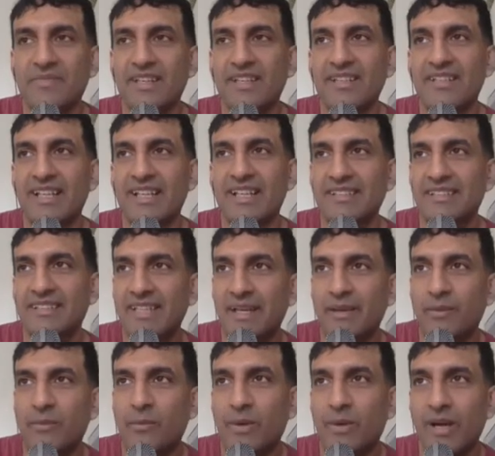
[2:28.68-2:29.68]
Tell us
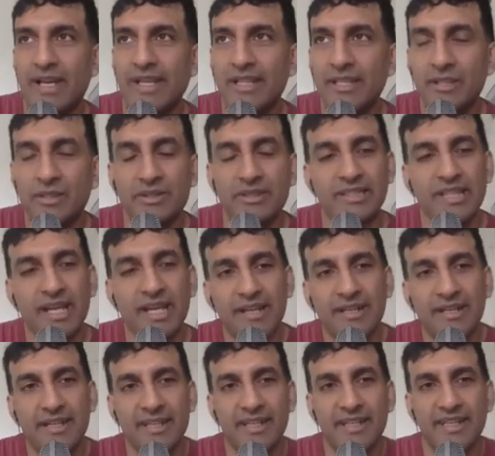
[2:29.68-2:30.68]
why you
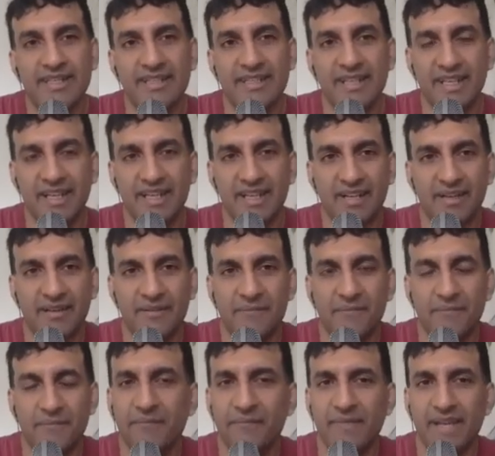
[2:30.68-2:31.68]
started it,
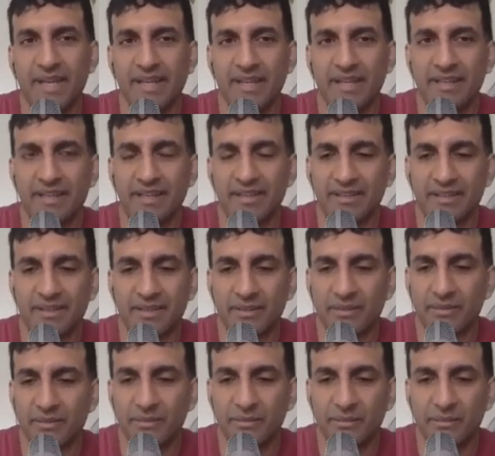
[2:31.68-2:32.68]
and
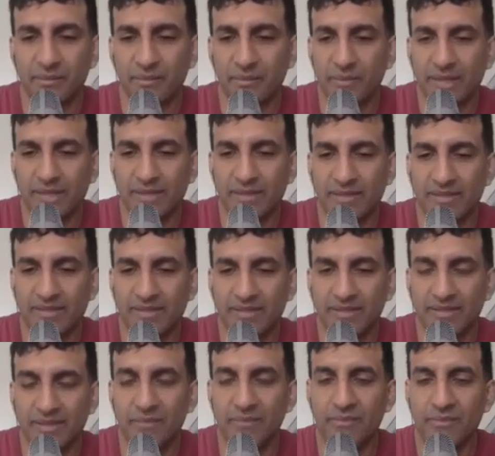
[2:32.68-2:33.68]
what
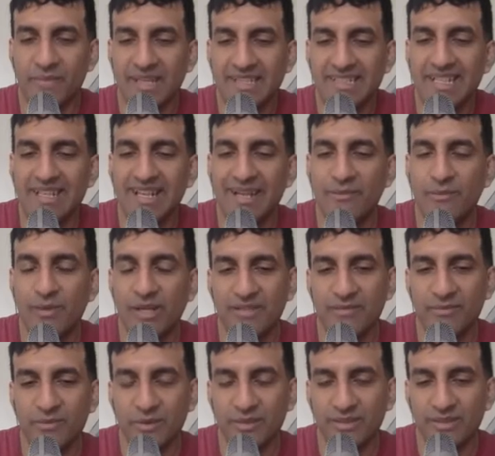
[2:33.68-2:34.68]

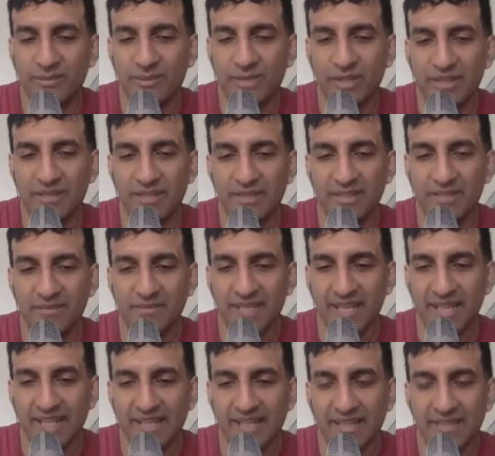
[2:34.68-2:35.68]
was the motivation
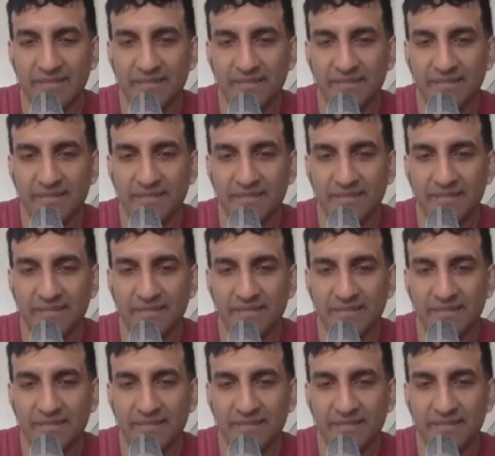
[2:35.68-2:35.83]
behind it?